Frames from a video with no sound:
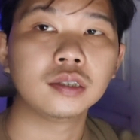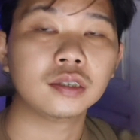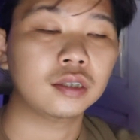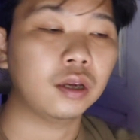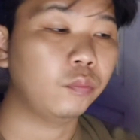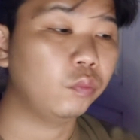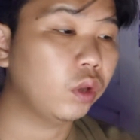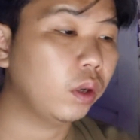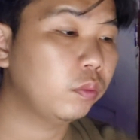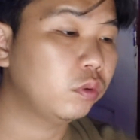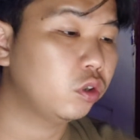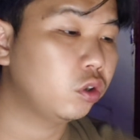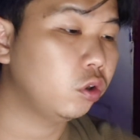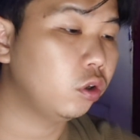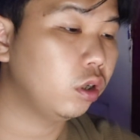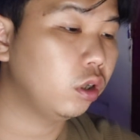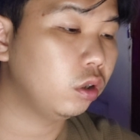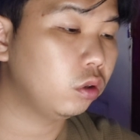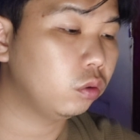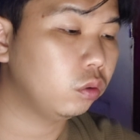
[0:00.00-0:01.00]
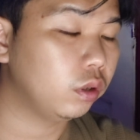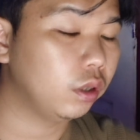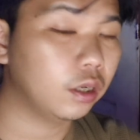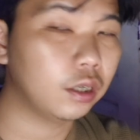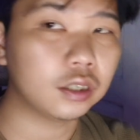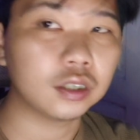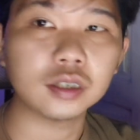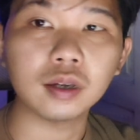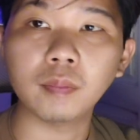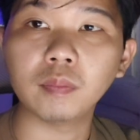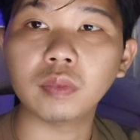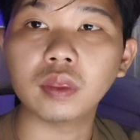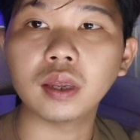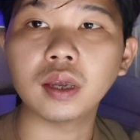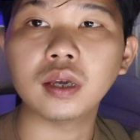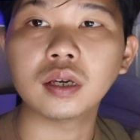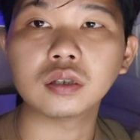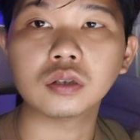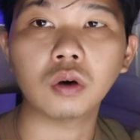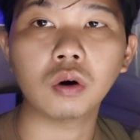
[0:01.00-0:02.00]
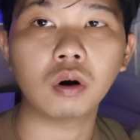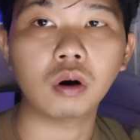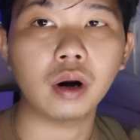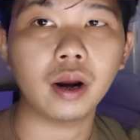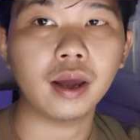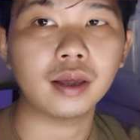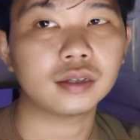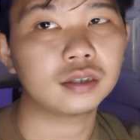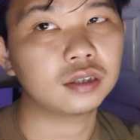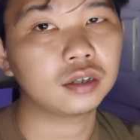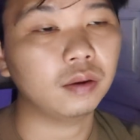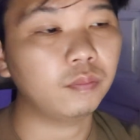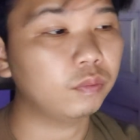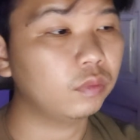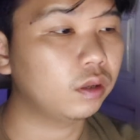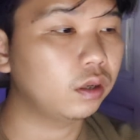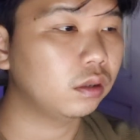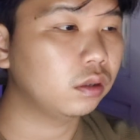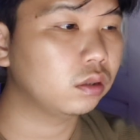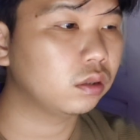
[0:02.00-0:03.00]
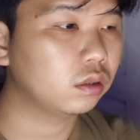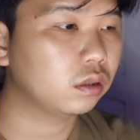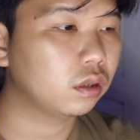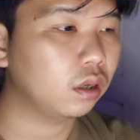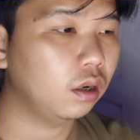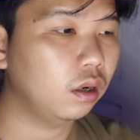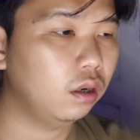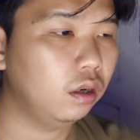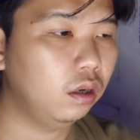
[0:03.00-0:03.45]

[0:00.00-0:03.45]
Sometimes you need to delete some things or add some things.